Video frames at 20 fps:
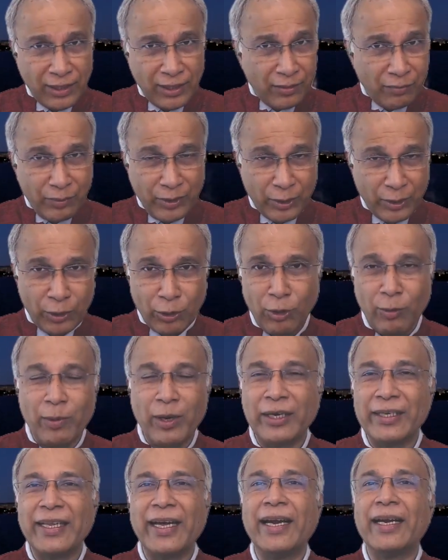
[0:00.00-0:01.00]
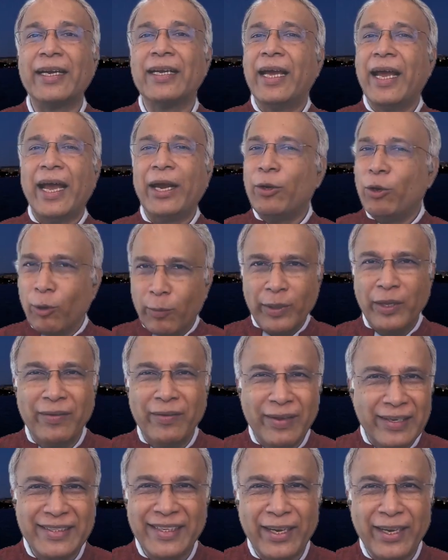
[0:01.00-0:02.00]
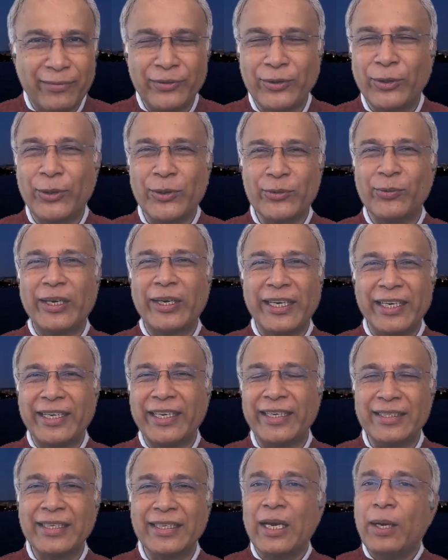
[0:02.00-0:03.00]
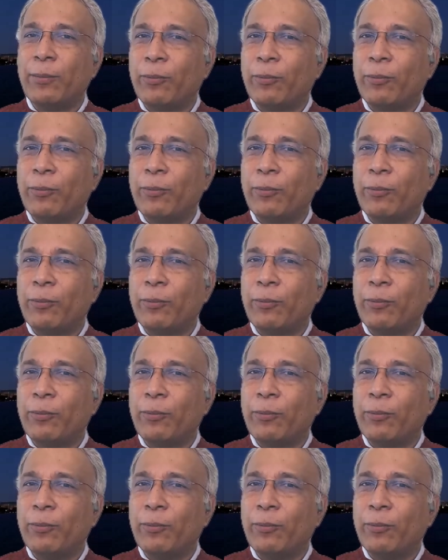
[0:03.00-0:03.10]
We don't know about that. And nobody will say, of course, what it is.